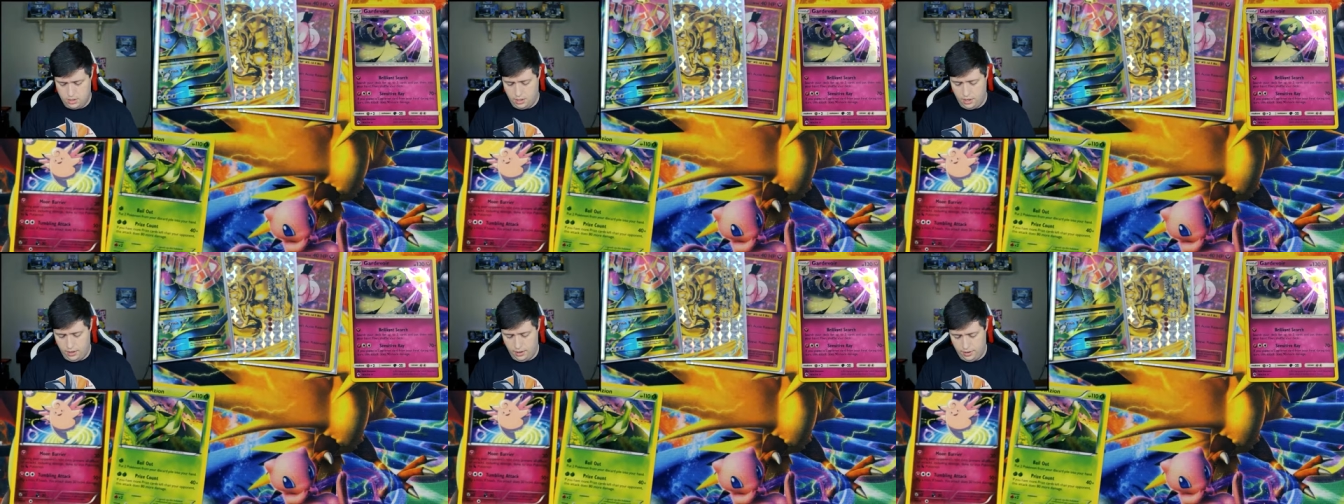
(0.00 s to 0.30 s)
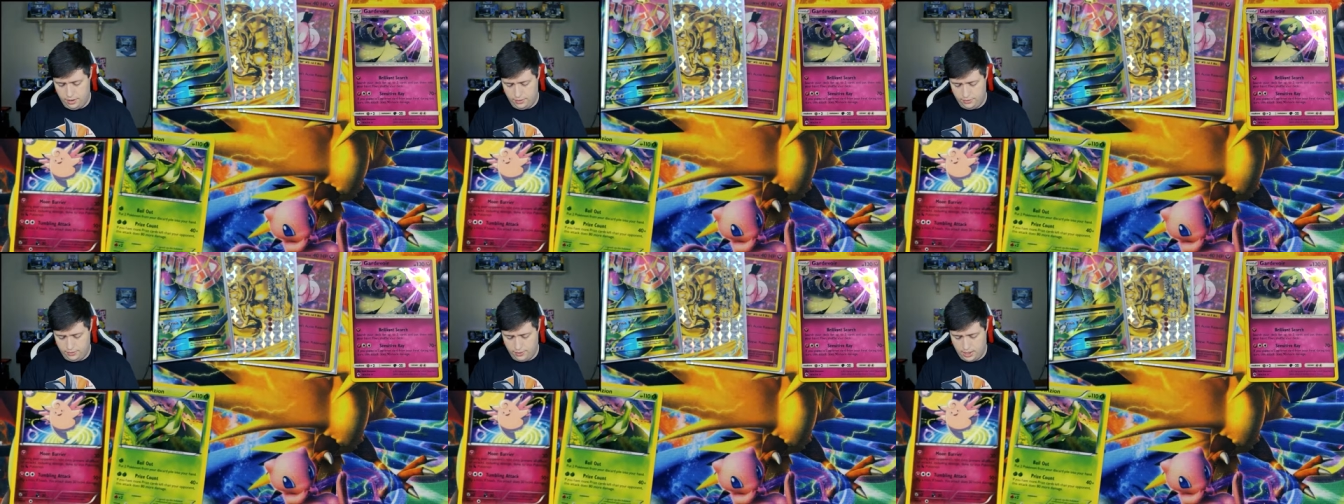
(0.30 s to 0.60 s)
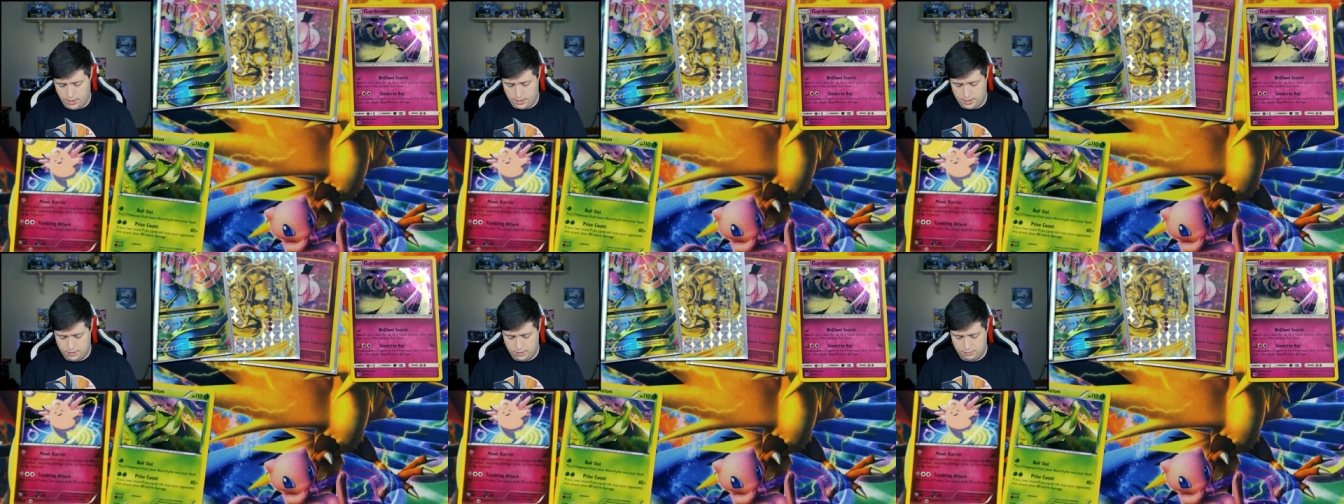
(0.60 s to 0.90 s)
uh, that
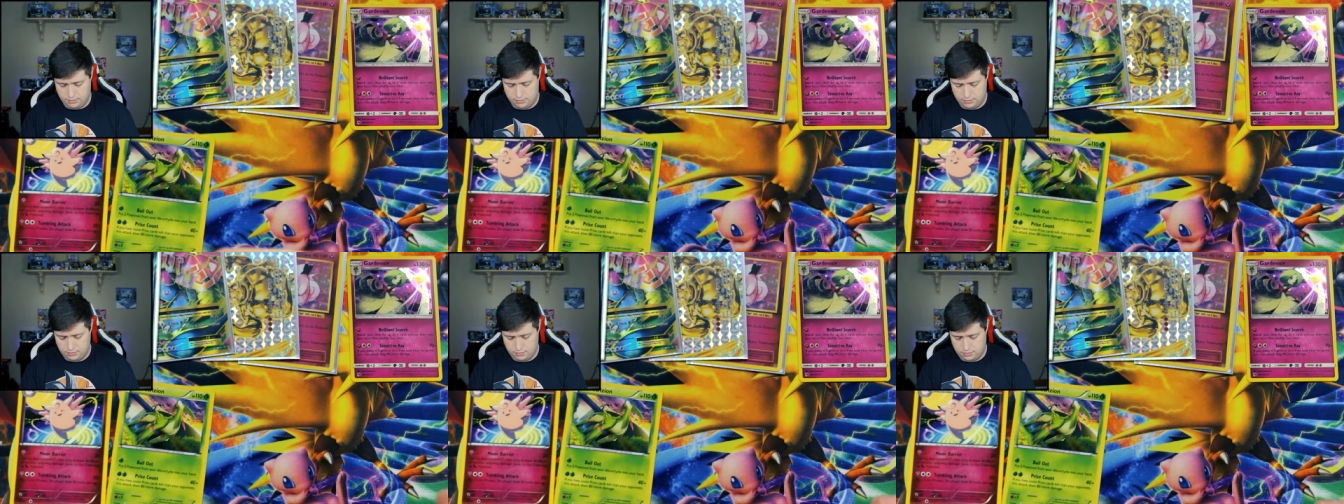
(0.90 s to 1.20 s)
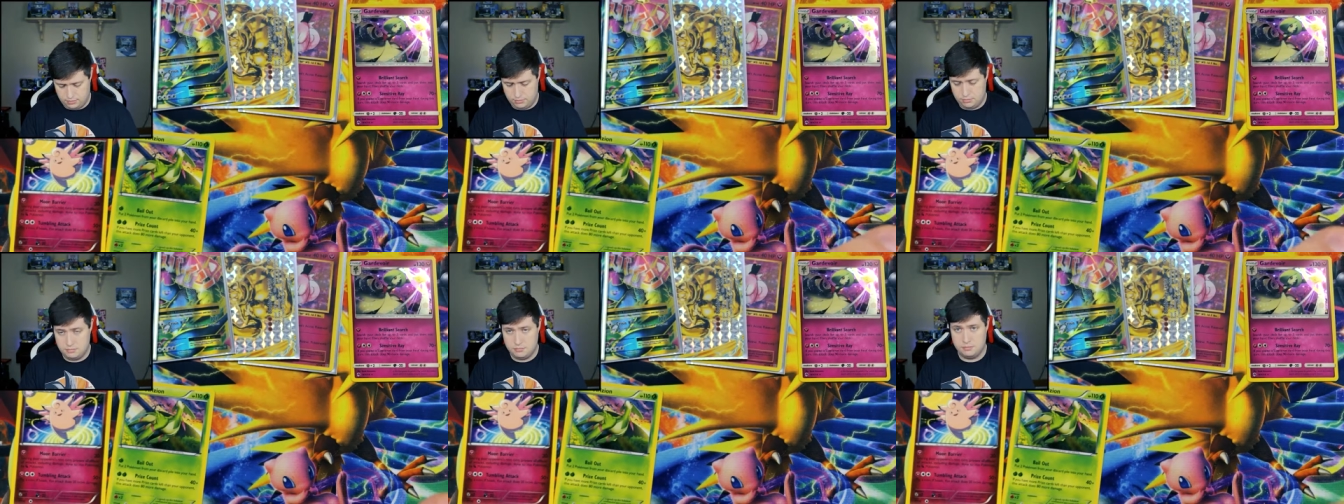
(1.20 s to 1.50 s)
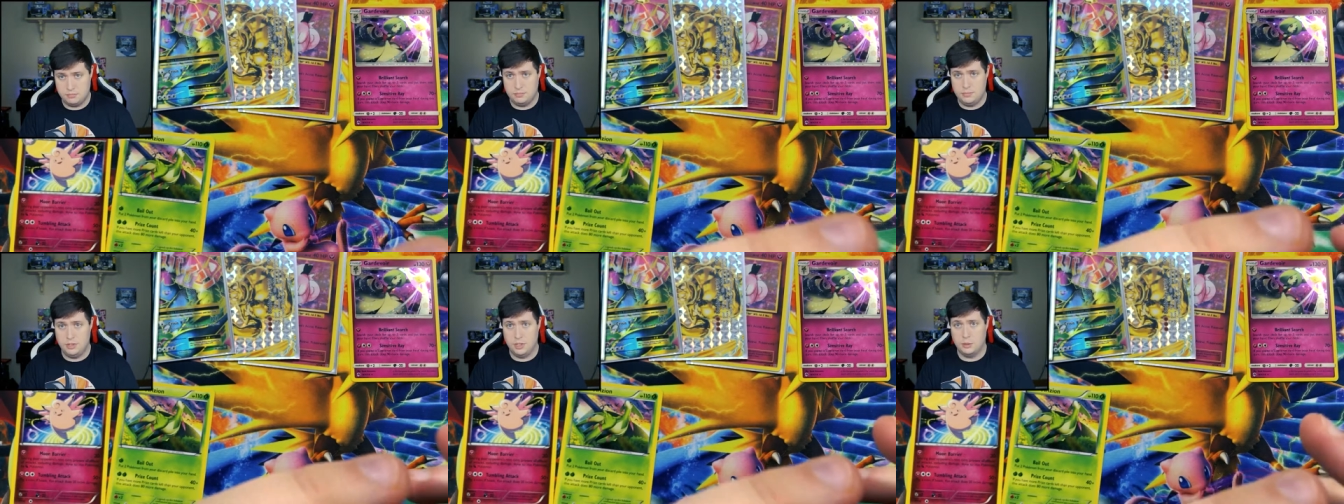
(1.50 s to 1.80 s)
I can,
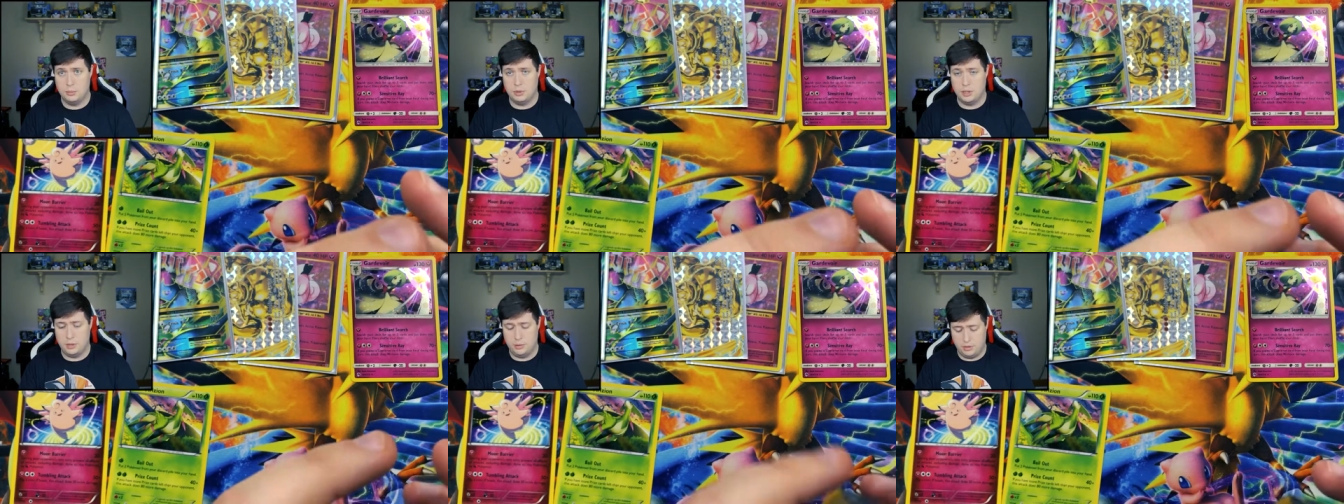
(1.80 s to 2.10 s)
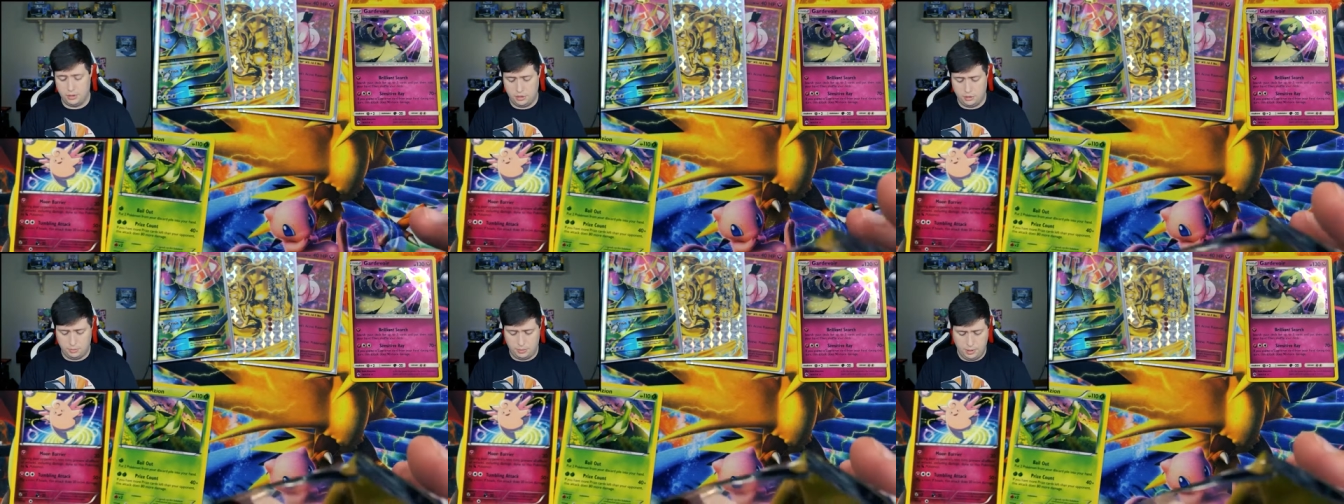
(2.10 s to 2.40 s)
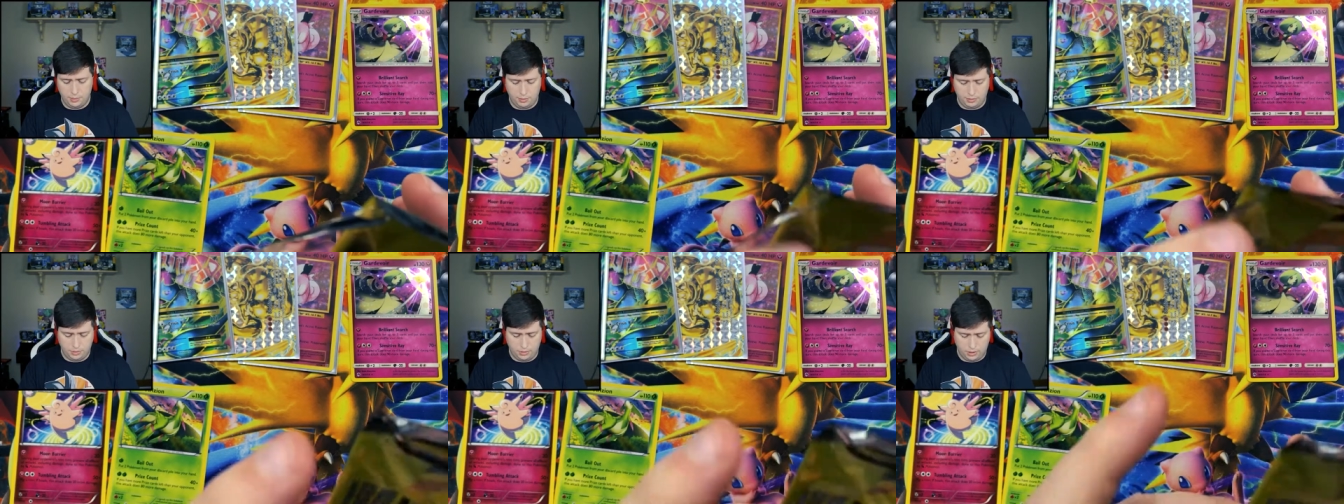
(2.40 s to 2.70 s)
you know, play with other
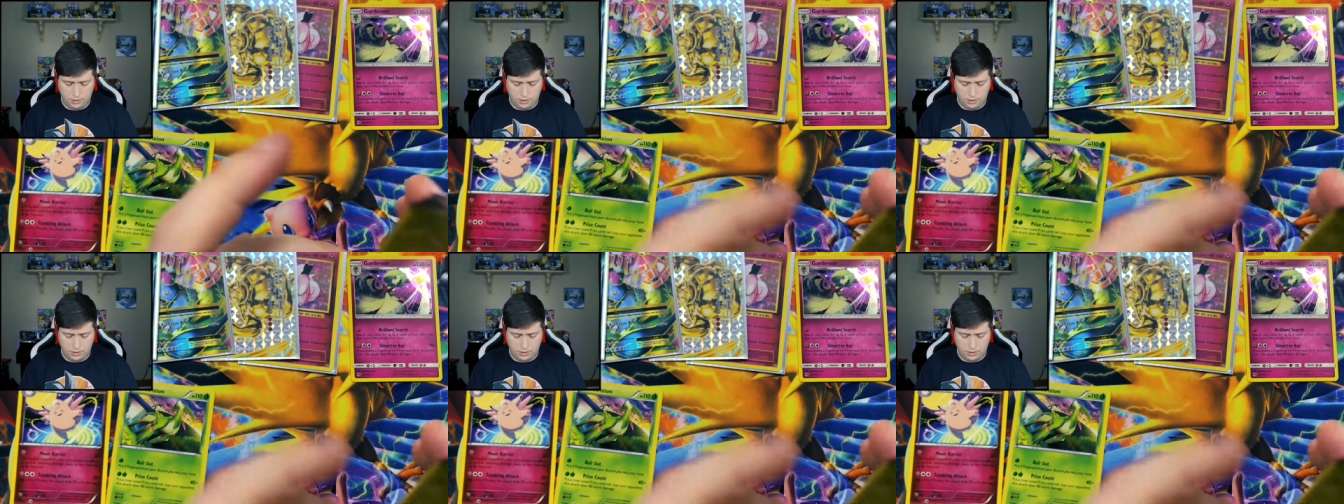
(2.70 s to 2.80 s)
people